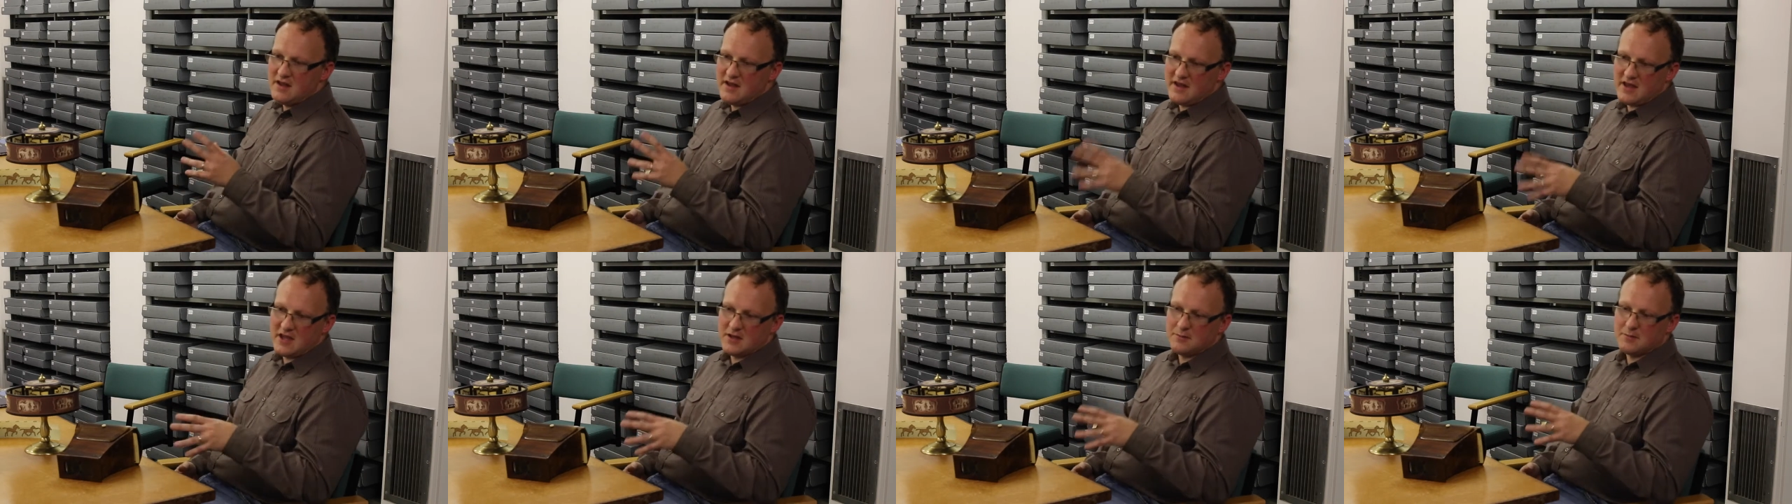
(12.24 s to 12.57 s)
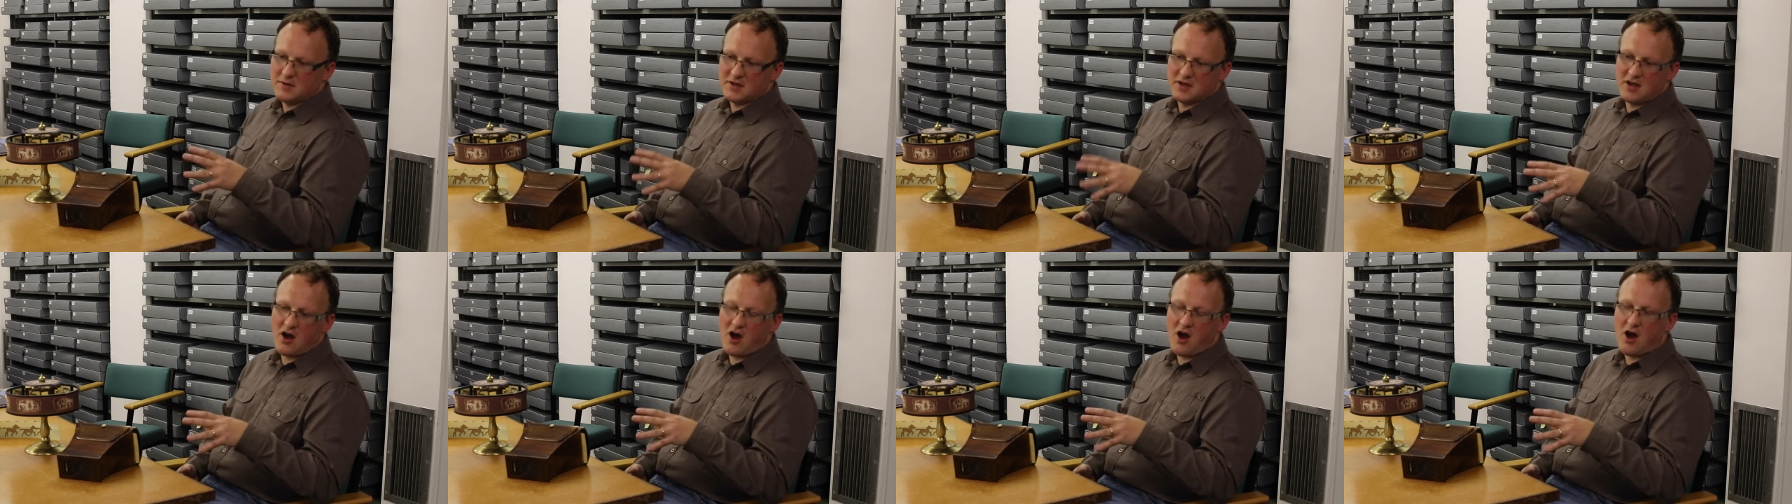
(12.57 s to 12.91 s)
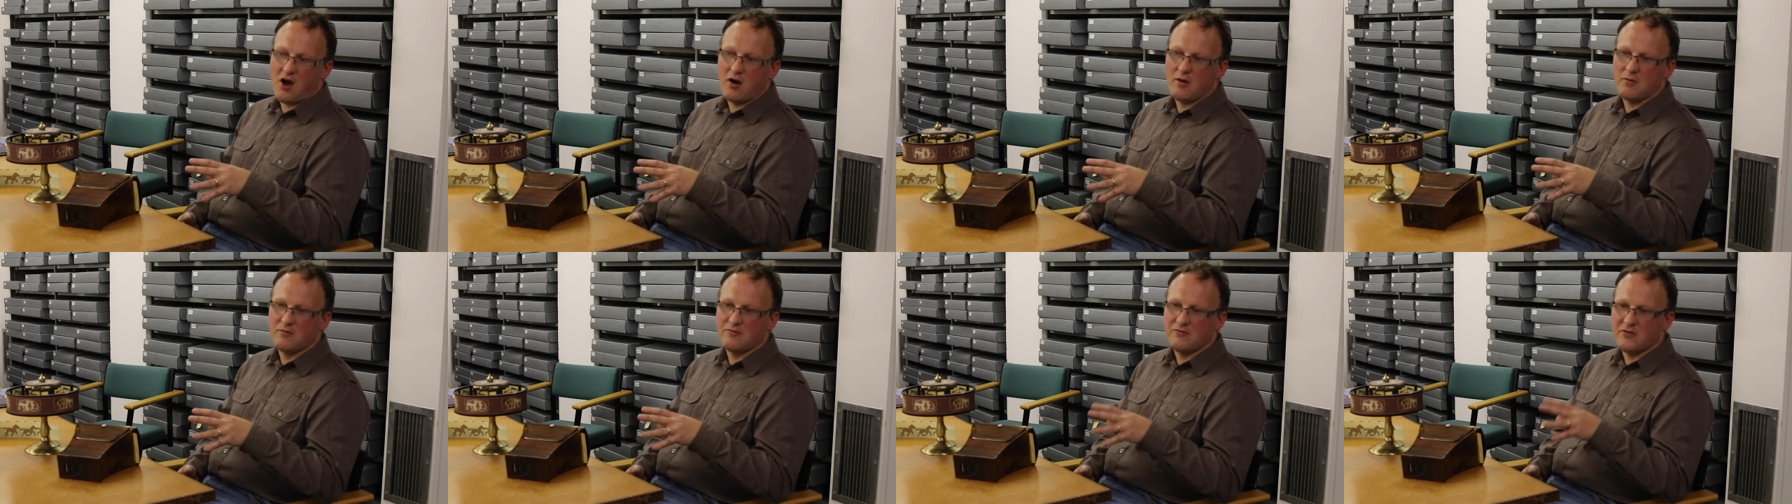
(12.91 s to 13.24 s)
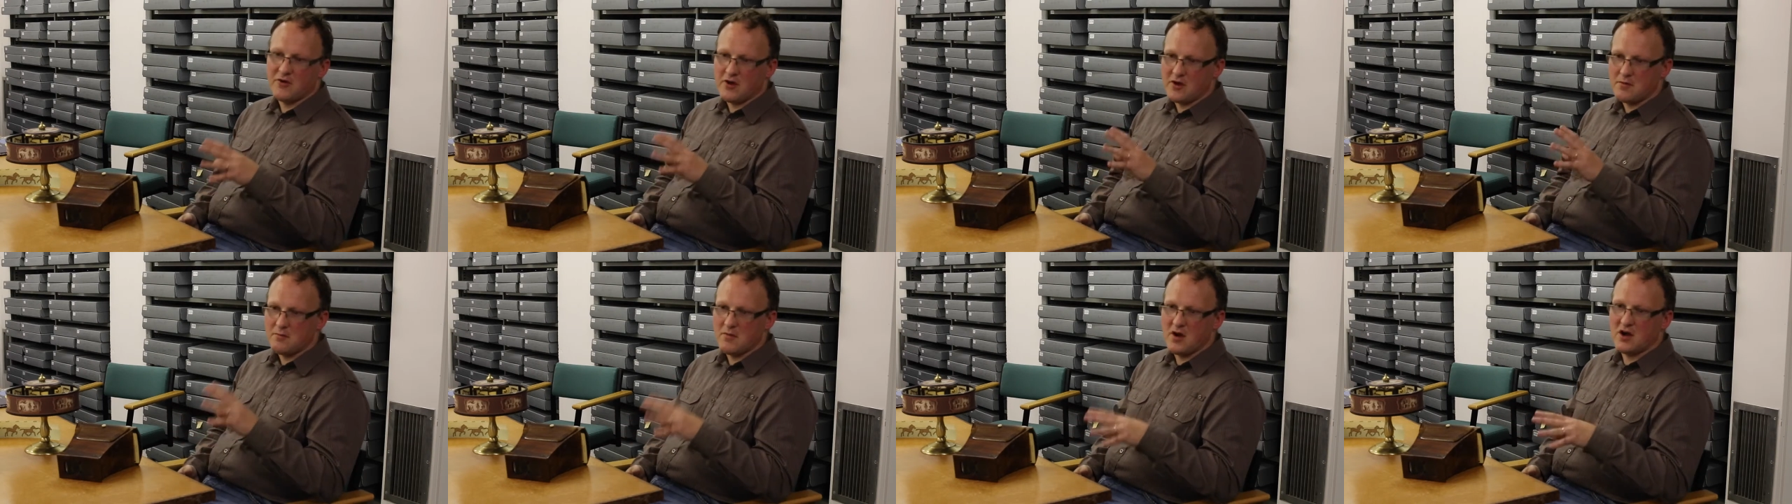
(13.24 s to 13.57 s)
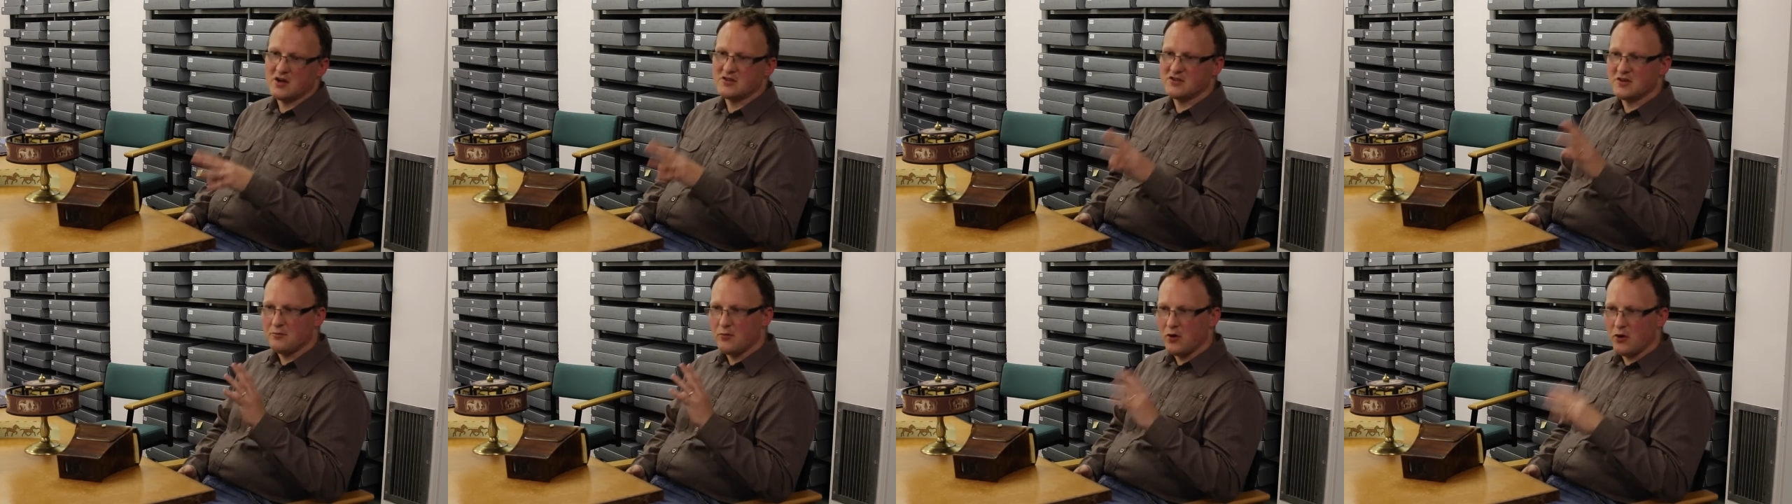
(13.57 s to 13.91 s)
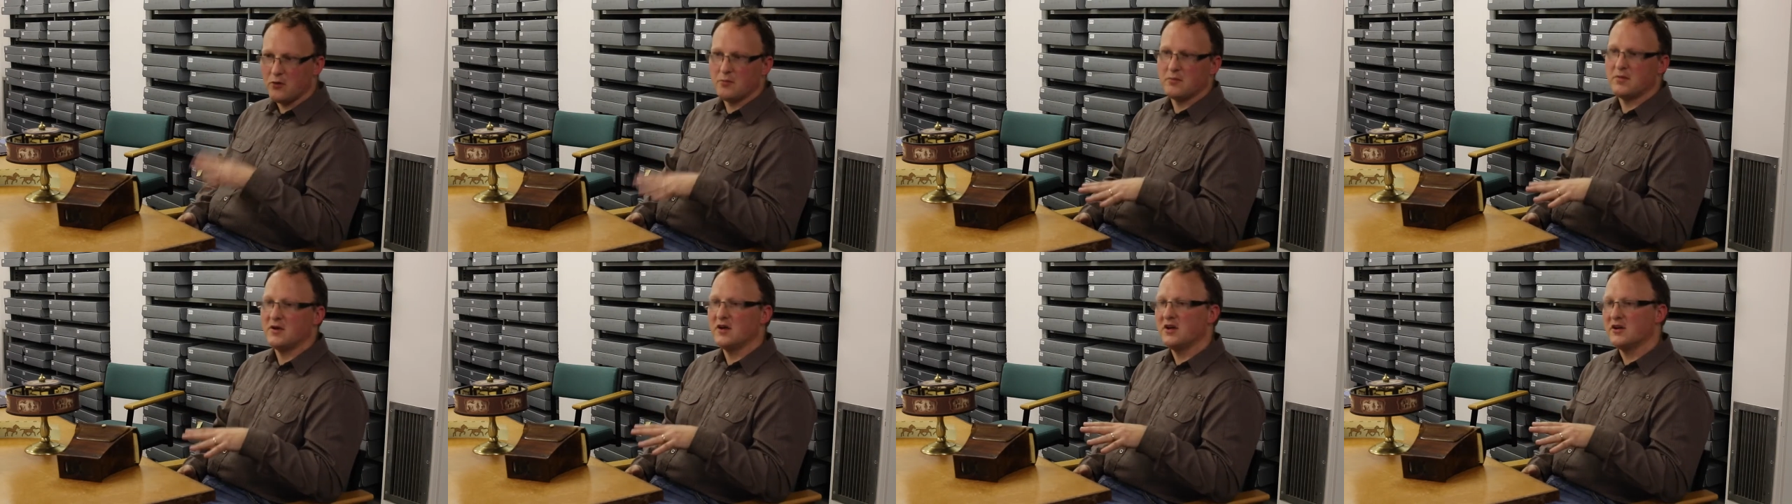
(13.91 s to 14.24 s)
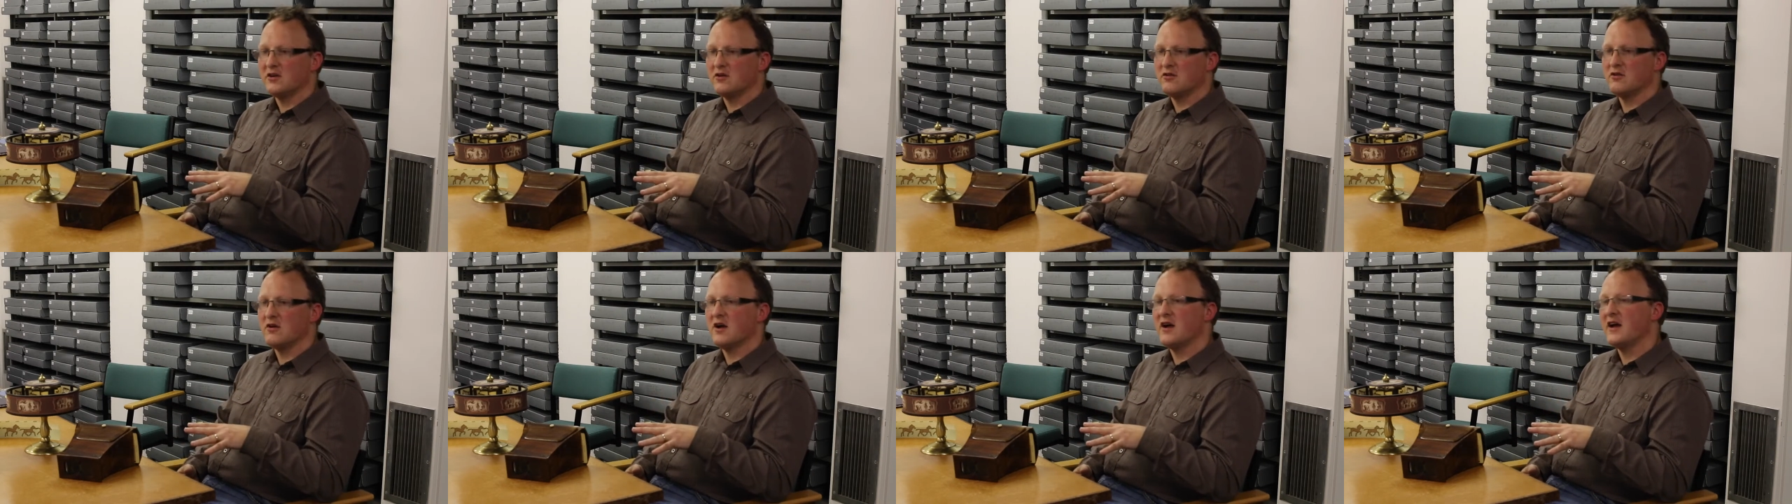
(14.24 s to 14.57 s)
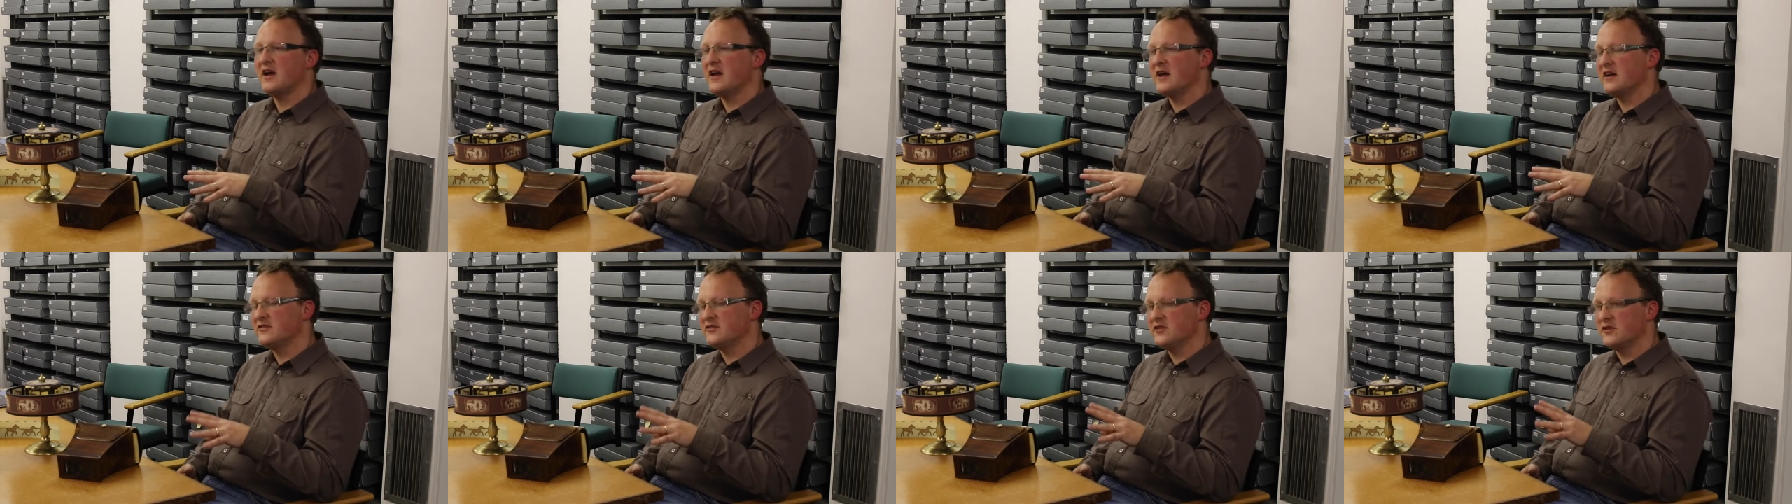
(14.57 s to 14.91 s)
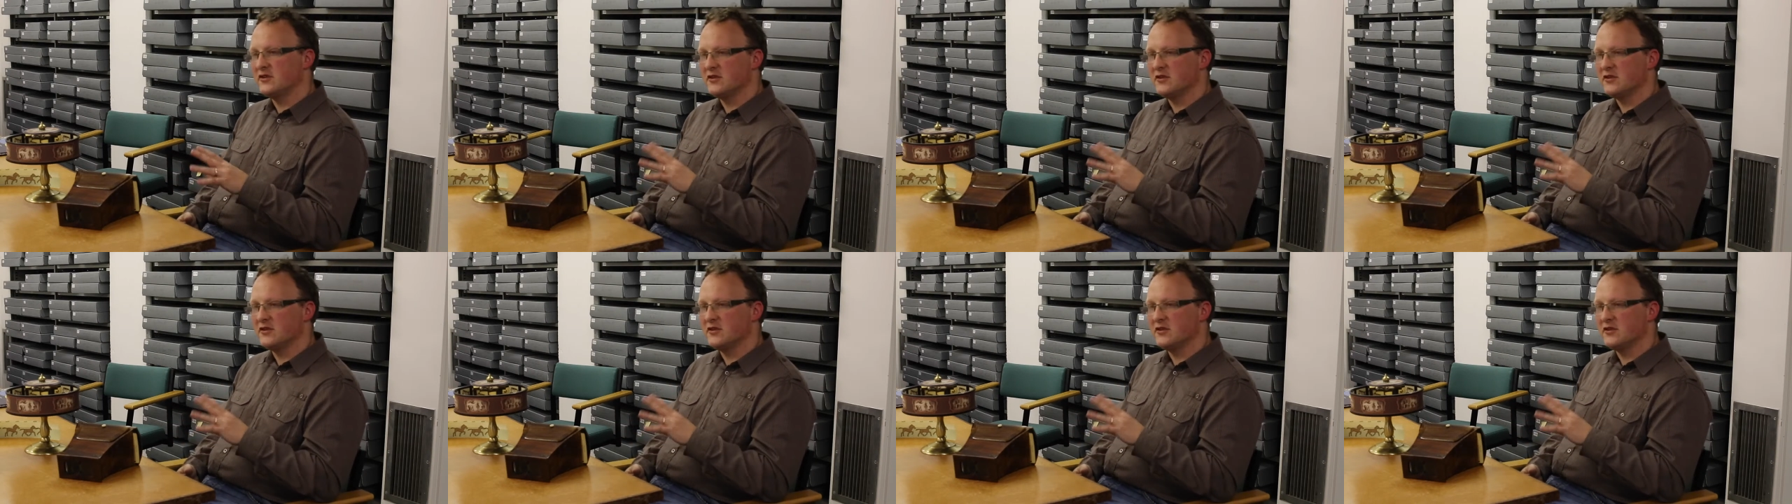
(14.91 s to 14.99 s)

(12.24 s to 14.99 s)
it had become very much a popular craze.